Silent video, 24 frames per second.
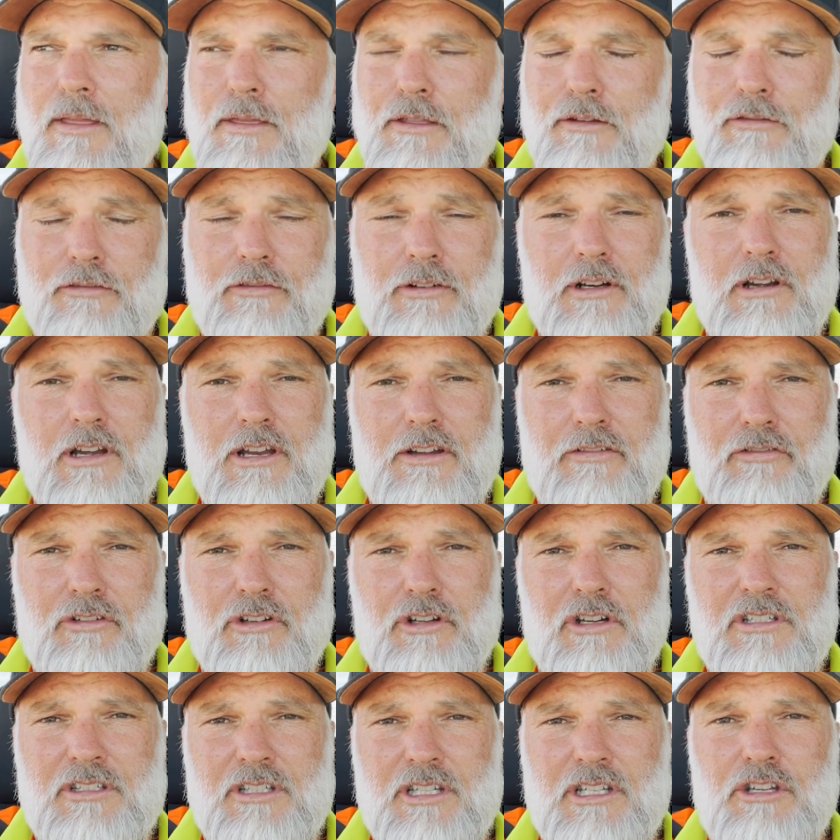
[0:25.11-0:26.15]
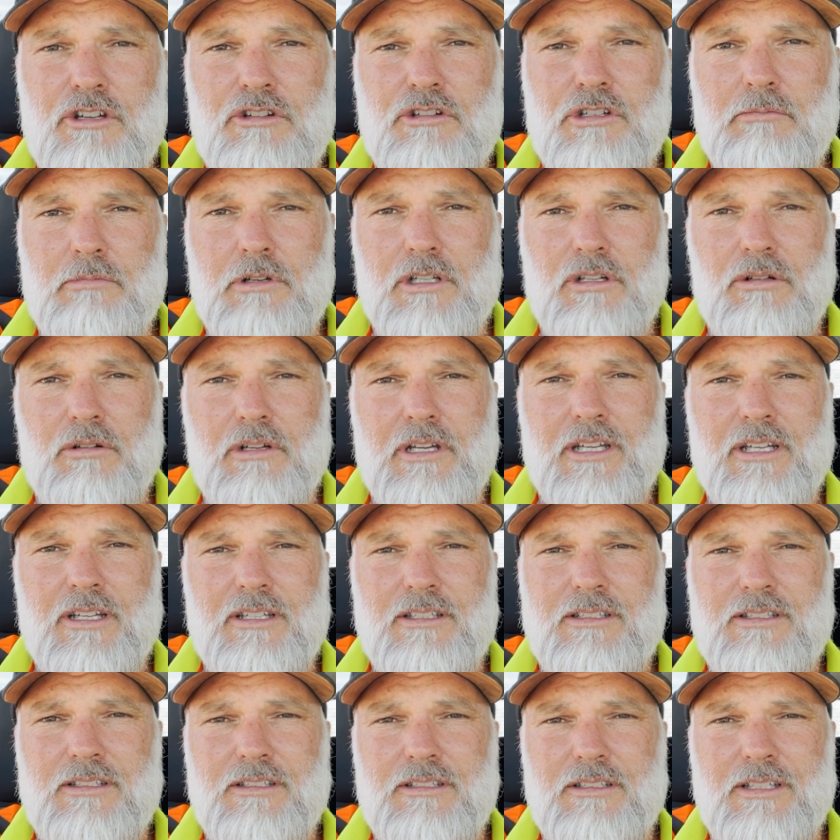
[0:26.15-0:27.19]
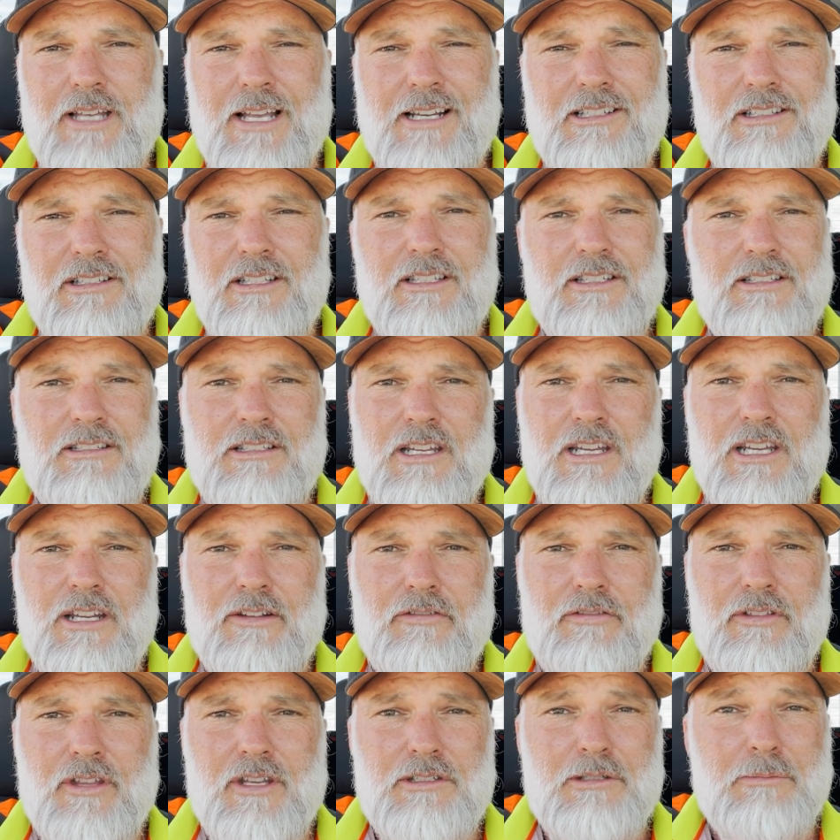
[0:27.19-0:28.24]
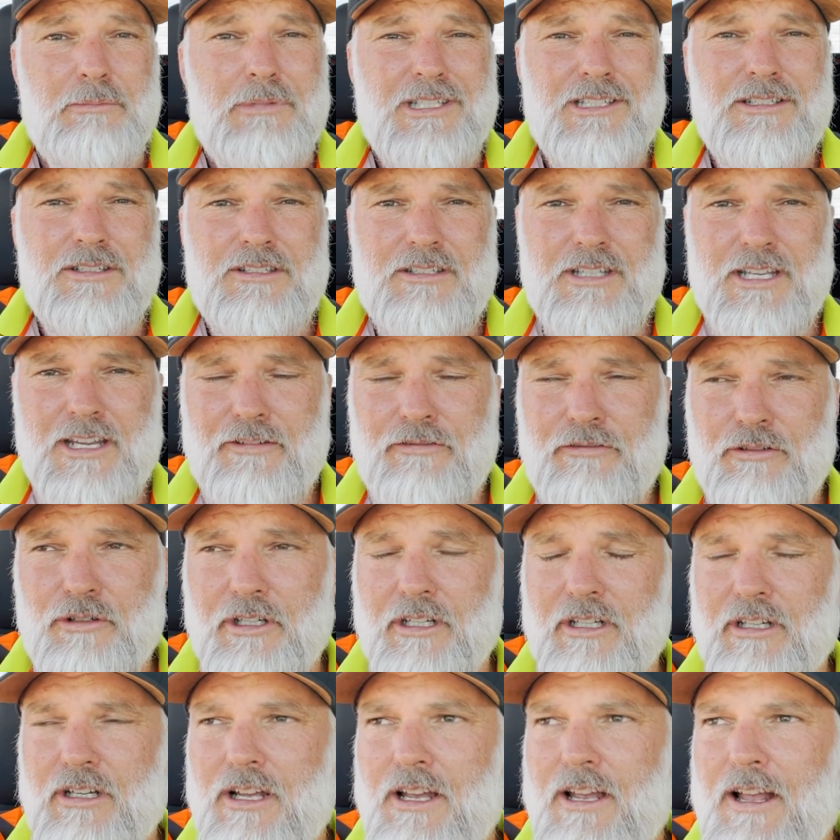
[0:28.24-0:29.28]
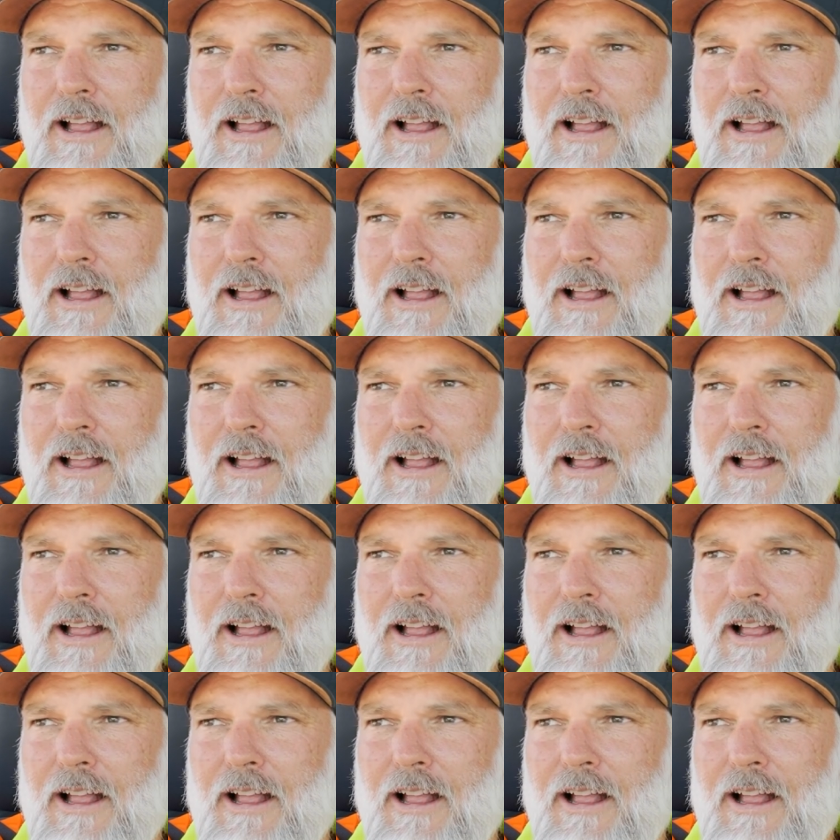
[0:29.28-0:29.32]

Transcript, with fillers: The very first thing you should be doing is actually see if there's a business there for you.